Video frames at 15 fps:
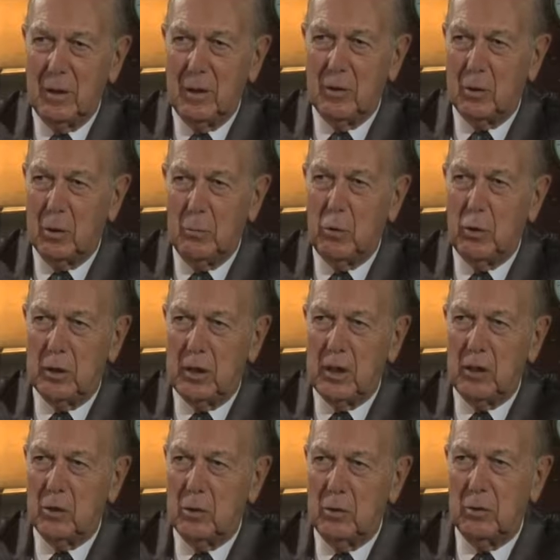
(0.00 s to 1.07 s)
in
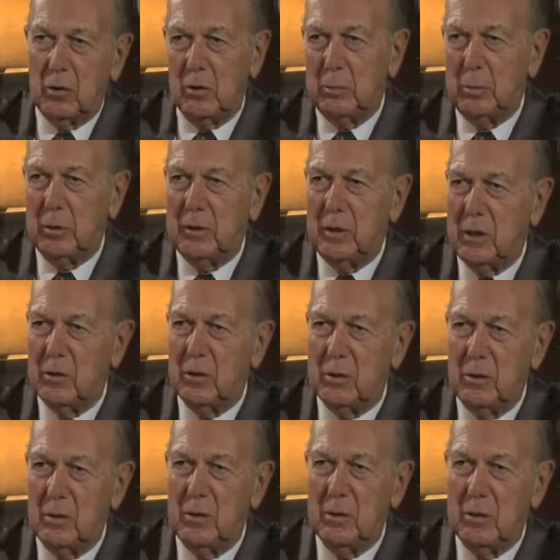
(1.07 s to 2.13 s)
communication,
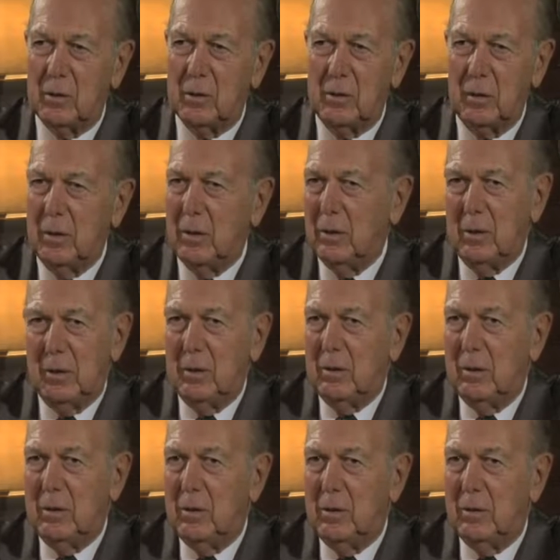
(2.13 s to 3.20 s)
transportation,
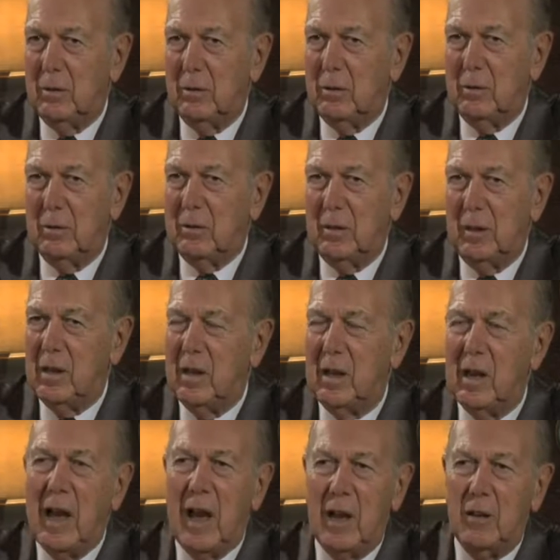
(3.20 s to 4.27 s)
in uh,
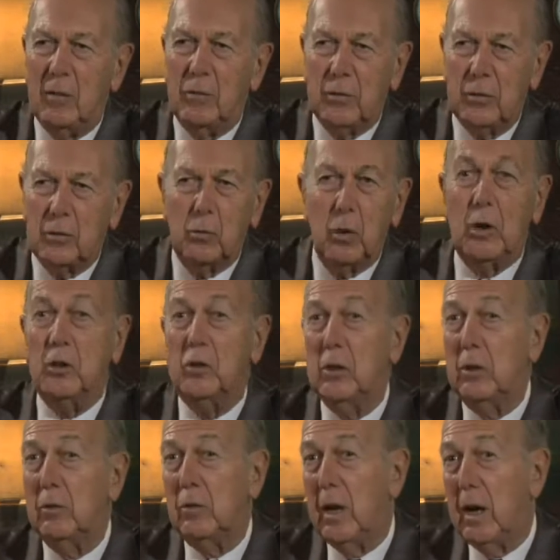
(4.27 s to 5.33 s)
daily life,
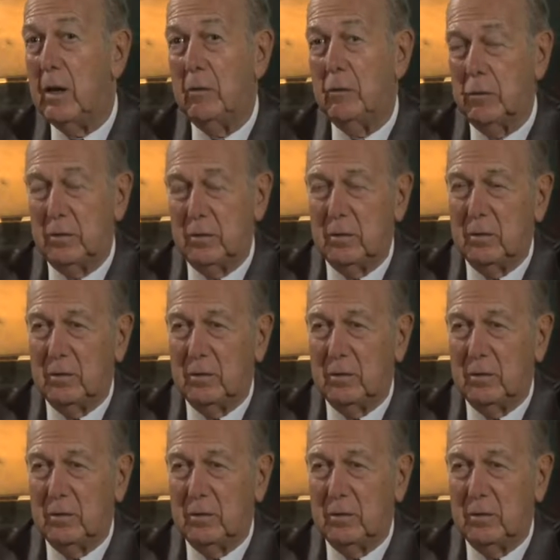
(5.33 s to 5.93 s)
quality of life.